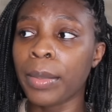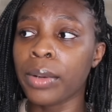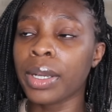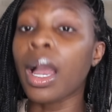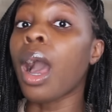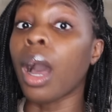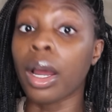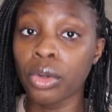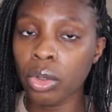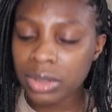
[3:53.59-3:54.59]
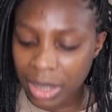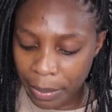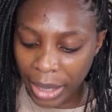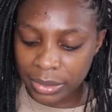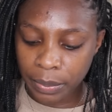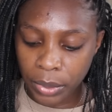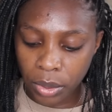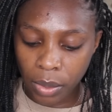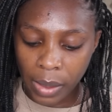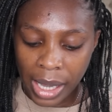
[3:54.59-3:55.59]
Maria are not
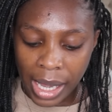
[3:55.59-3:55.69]
compatible,